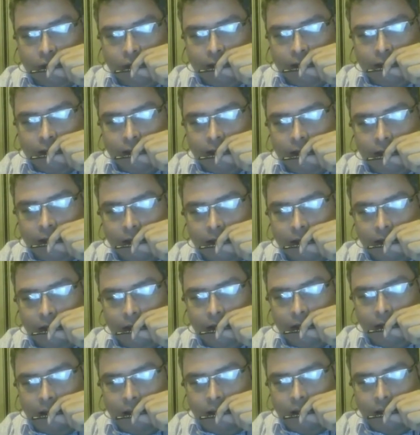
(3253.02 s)

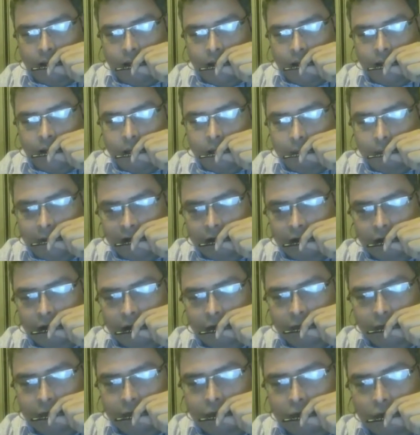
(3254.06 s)
a element
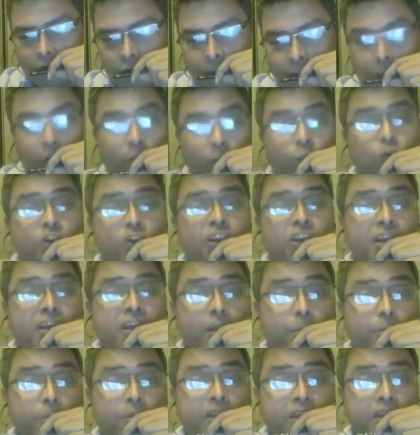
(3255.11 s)
of
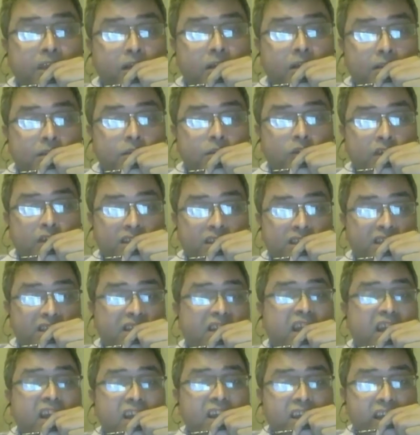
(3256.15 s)
promoting MPA also as
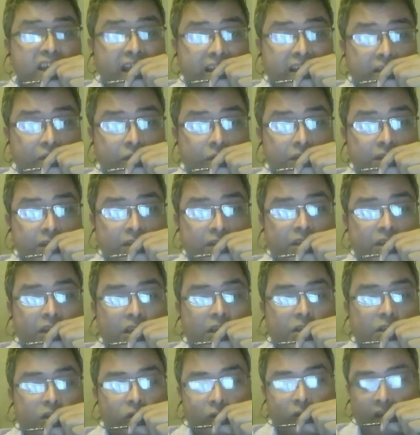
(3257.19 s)
a daily activity.
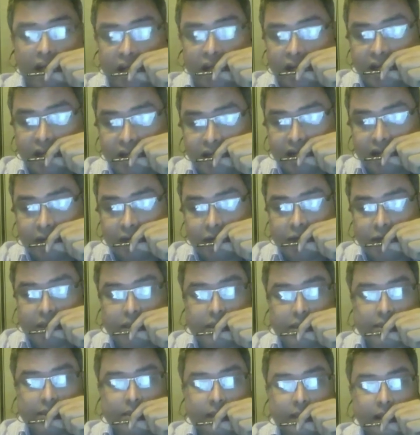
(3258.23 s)
Your daily
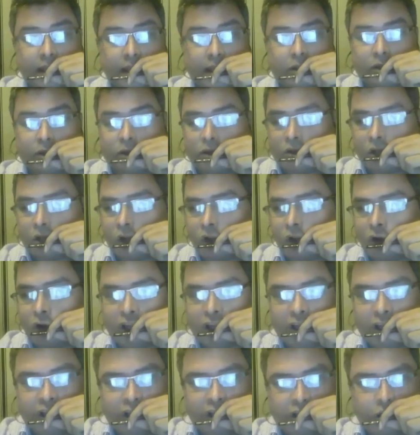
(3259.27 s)
activity is like
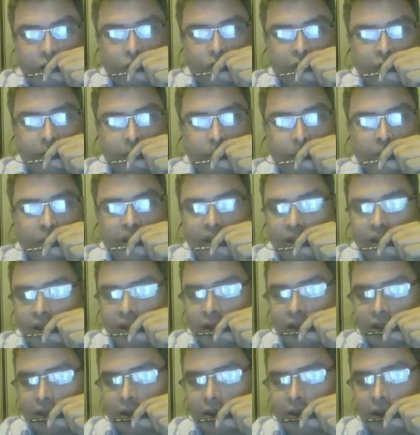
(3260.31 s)
logging into MPA,